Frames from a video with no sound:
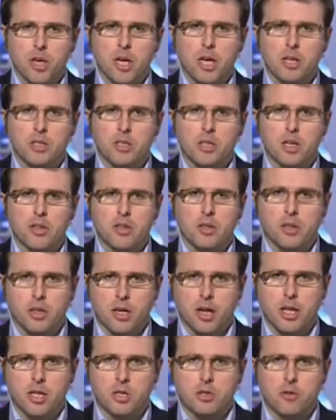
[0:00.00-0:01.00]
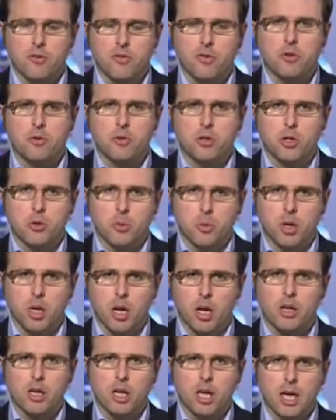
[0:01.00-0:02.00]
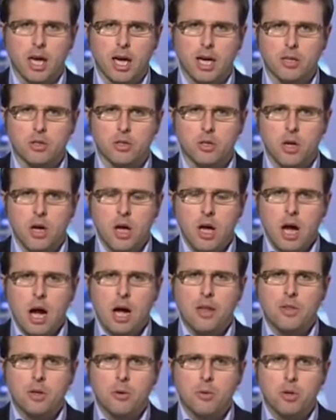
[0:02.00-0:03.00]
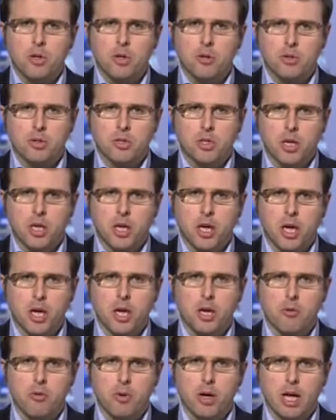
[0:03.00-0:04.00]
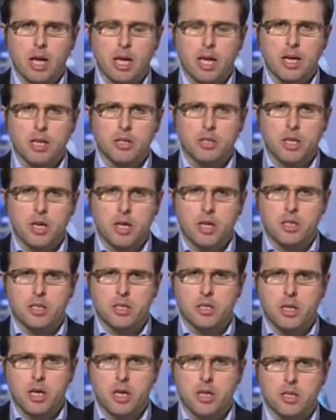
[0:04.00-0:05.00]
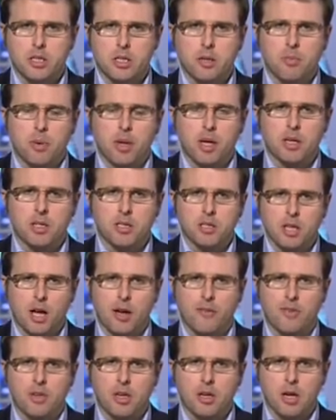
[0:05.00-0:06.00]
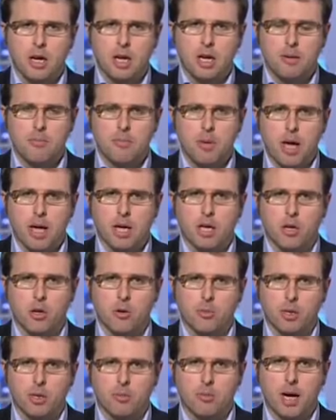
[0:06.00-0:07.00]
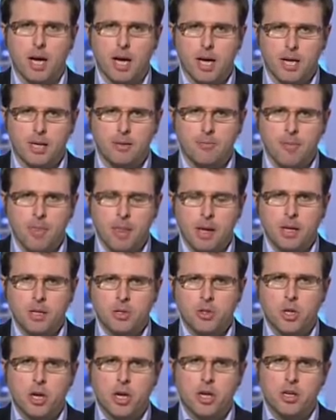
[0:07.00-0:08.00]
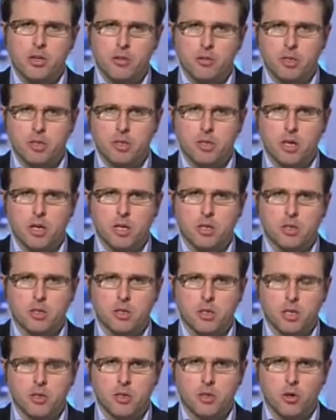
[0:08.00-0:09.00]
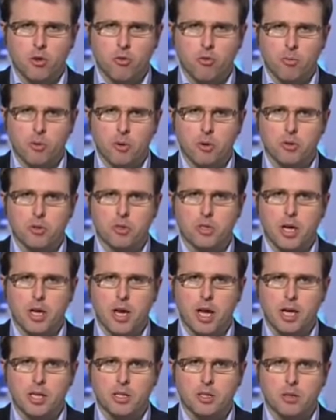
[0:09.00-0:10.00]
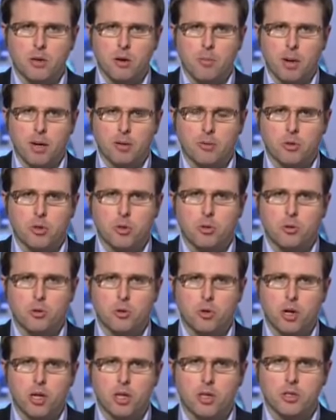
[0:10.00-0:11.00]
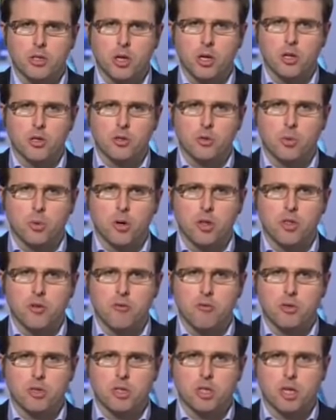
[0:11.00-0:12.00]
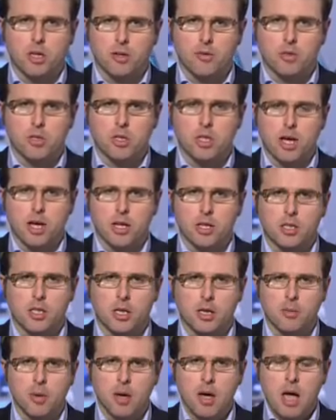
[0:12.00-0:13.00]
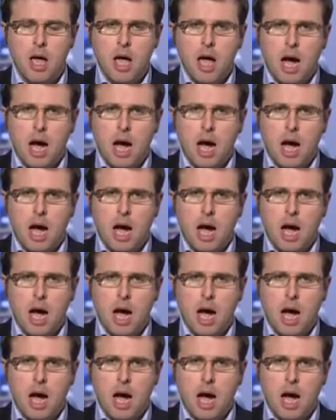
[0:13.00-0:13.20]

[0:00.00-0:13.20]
of years, and I think that is the future that we're looking at. I think what you're seeing here really is simply a savvy economic buyer. China, as your report said, has about $2 trillion worth of reserves stacked up,